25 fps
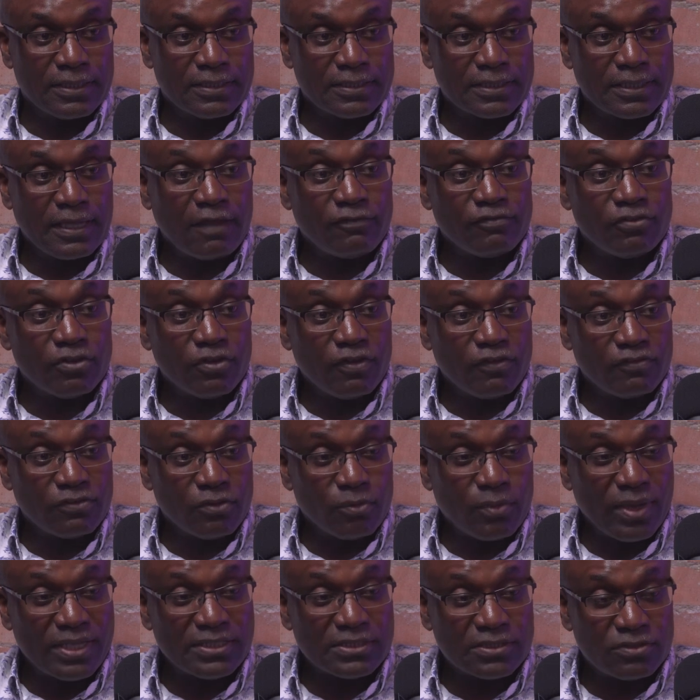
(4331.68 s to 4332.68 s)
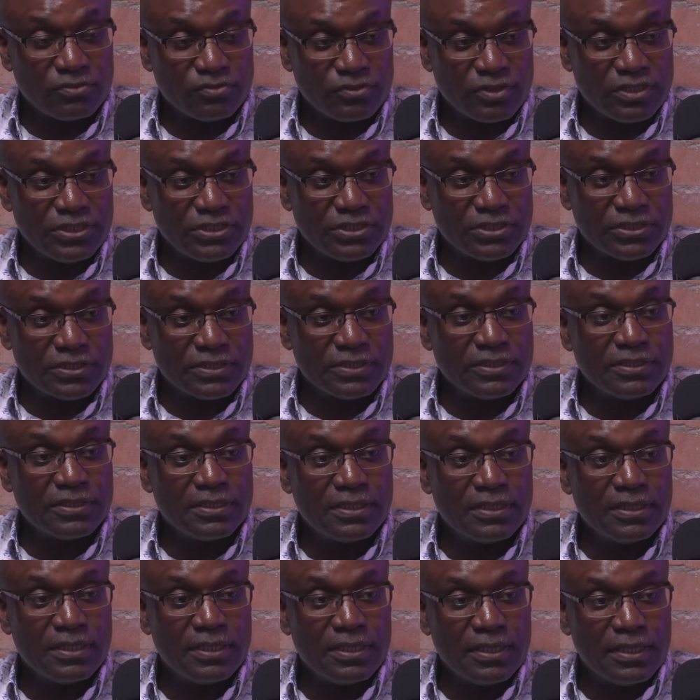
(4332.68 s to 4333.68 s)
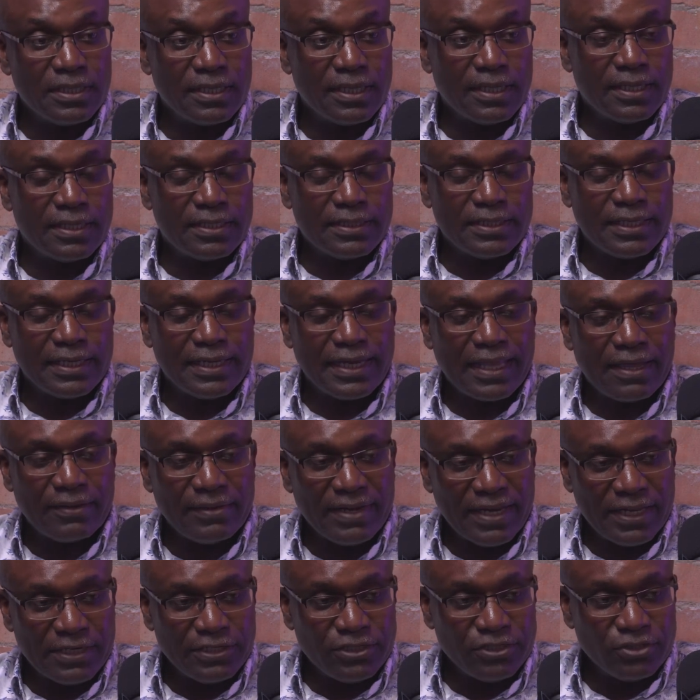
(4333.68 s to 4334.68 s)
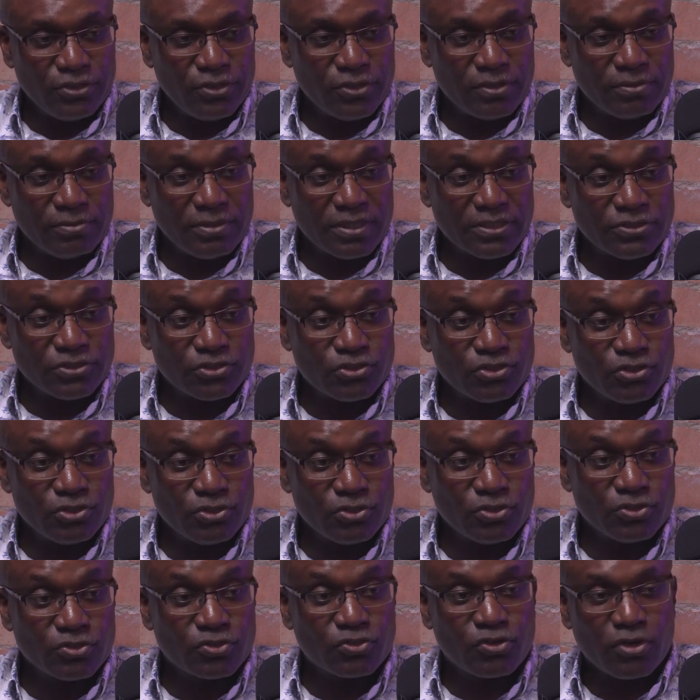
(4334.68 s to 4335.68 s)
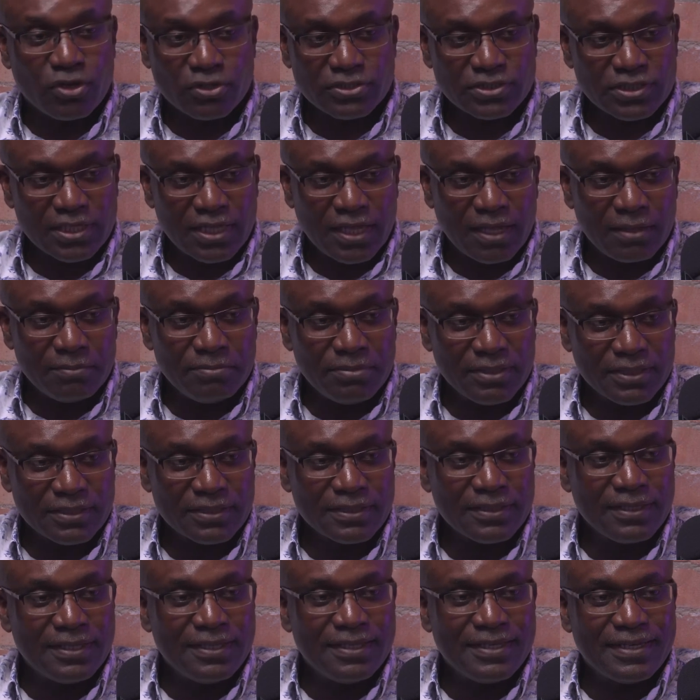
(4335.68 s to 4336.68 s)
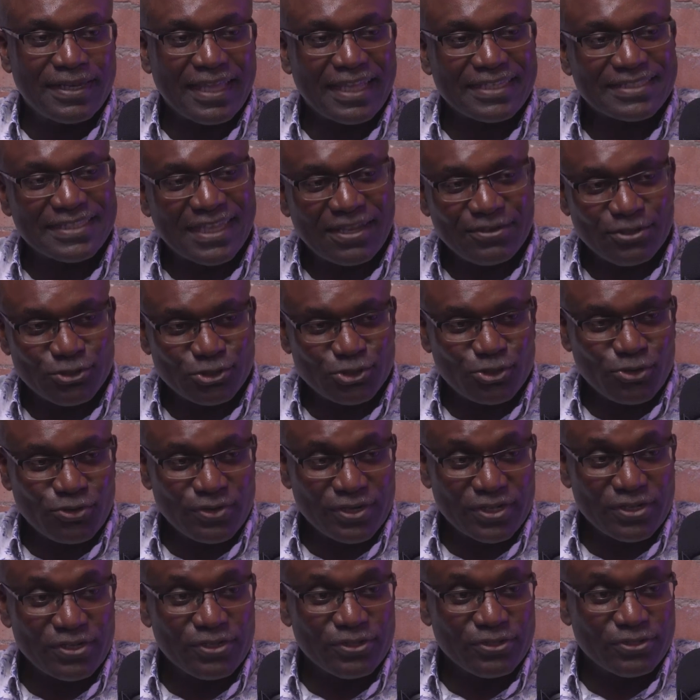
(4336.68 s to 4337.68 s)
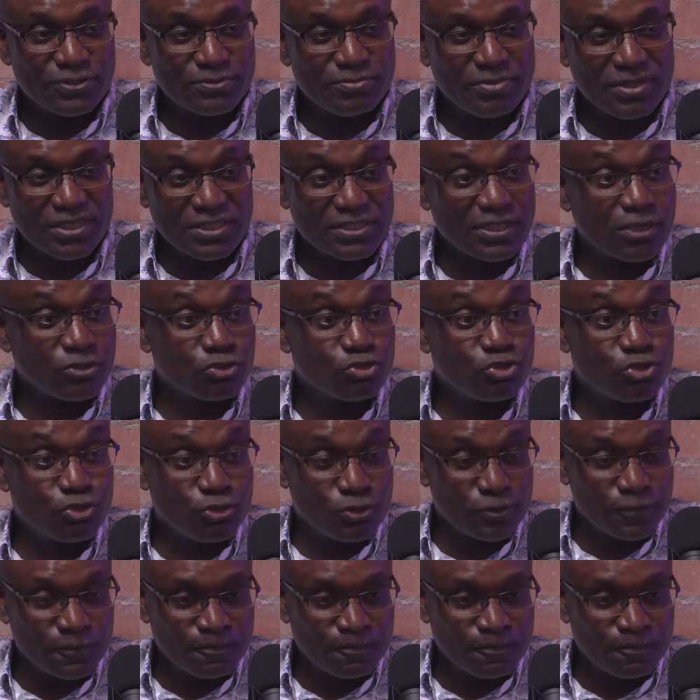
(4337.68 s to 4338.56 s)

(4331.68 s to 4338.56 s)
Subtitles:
governor of the Western region that now led the Yorubas to cross carpet. That's how the story goes, but it's untrue.